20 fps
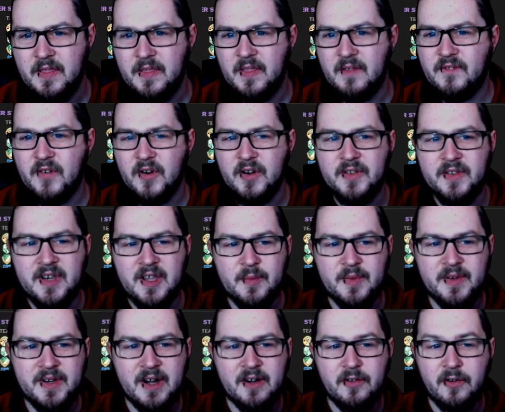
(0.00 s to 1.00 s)
the first team
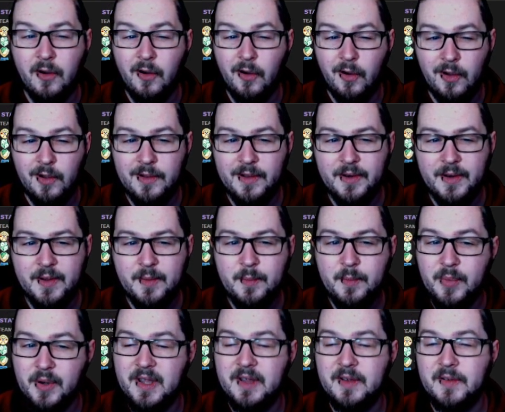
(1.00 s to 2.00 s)
starter all the time,
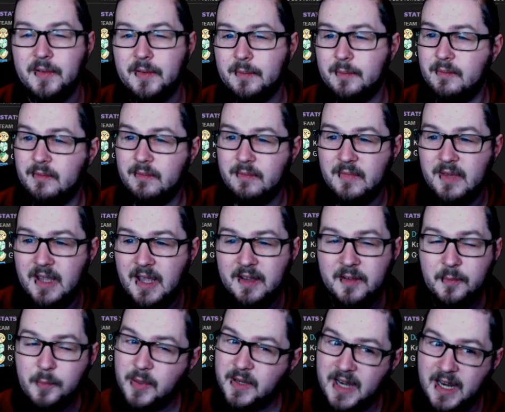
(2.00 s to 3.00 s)
but he has
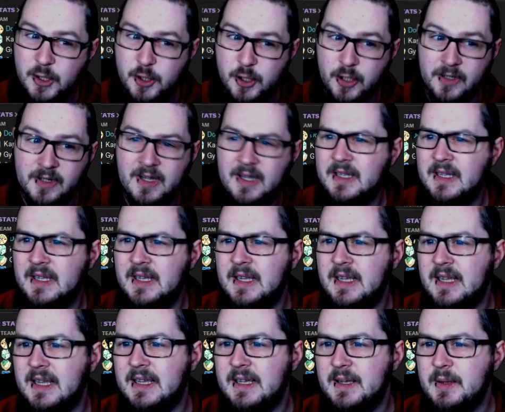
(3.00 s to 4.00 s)
potential.
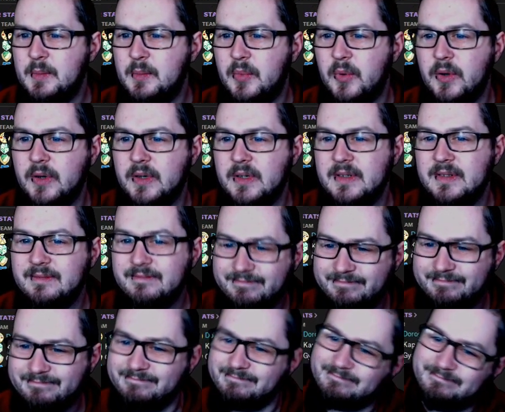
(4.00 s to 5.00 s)
But
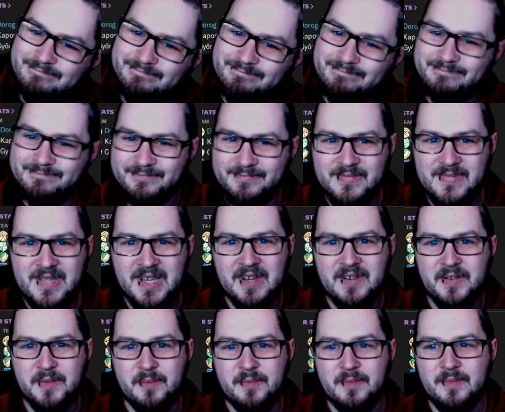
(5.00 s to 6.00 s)

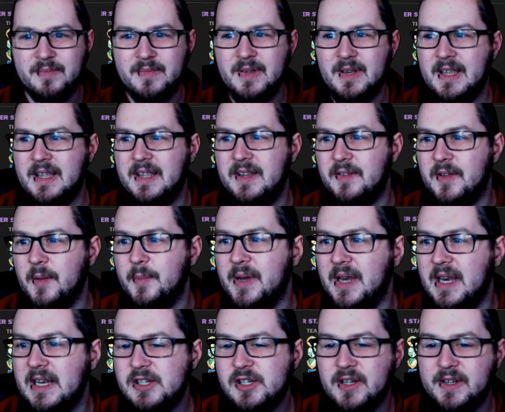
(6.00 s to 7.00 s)
he's got
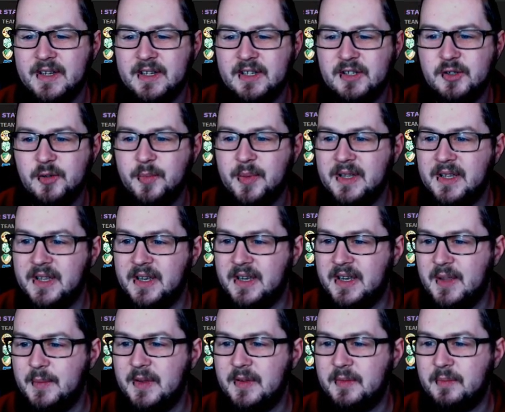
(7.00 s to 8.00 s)
potential to jump into the
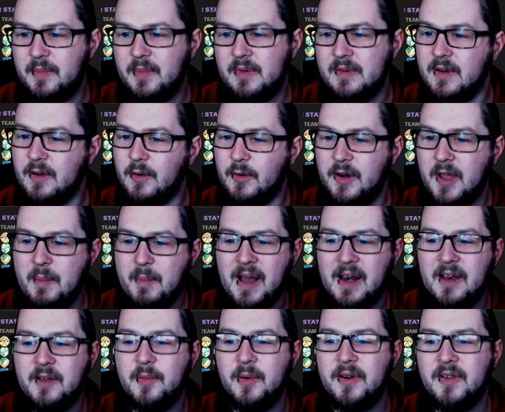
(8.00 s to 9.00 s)
team. He's only a
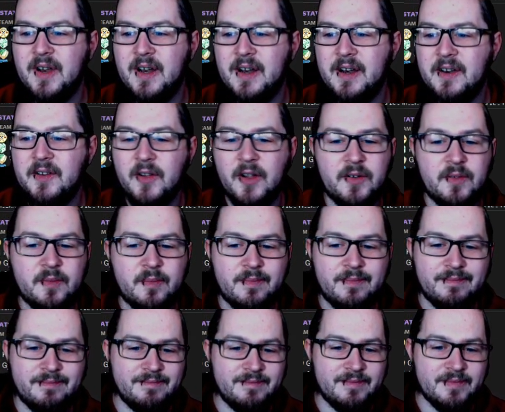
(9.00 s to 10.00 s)
balanced personality, so I
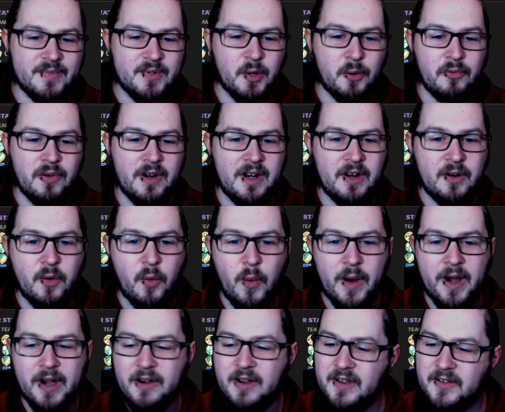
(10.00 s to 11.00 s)
don't really know
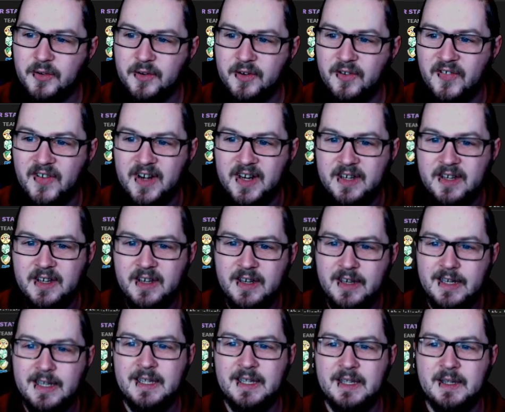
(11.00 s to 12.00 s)
where he's going to fit in.
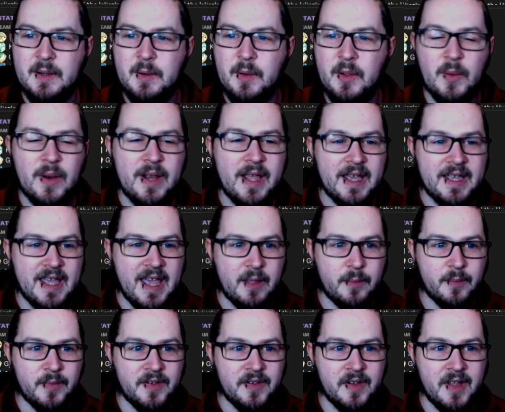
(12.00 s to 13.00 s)
He will get
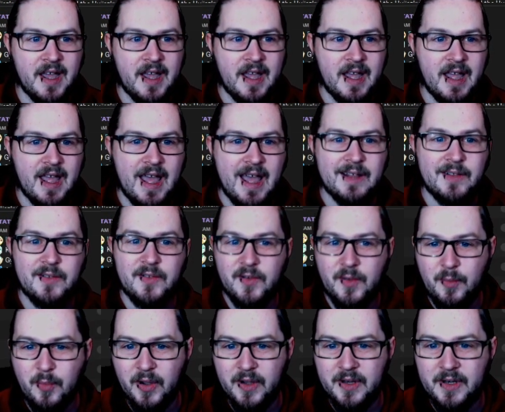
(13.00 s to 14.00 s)
games at
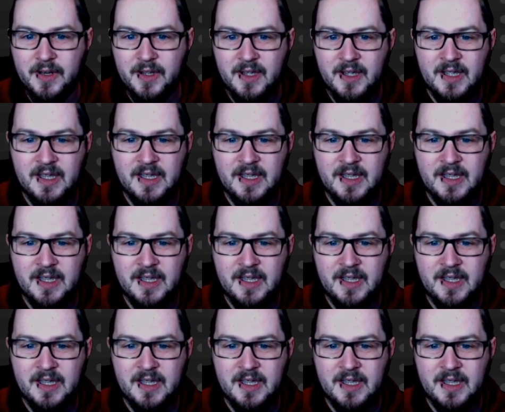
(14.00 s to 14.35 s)
some point.